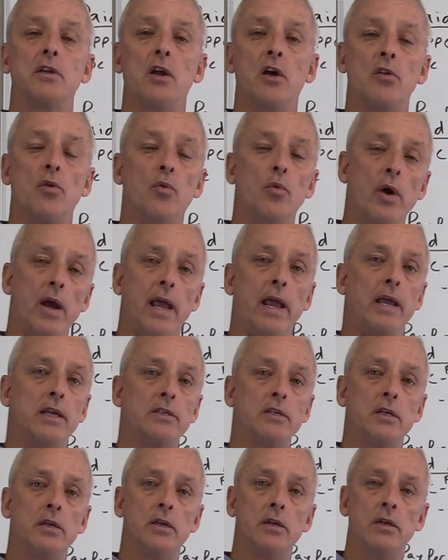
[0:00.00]
in other
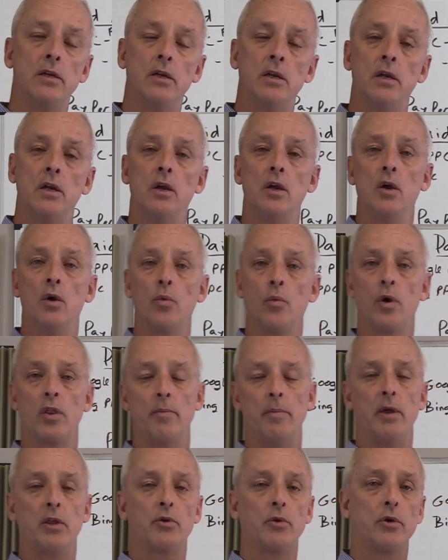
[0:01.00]
ways, whether
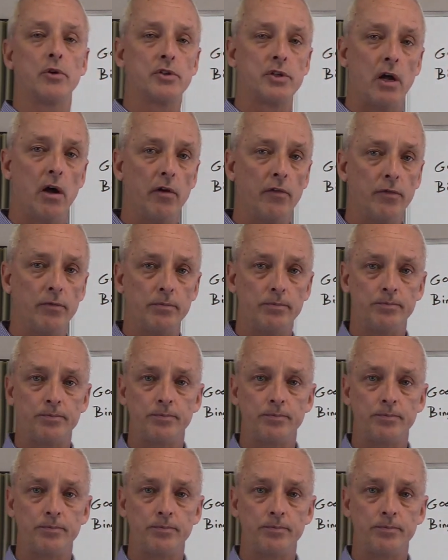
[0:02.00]
it be through yourself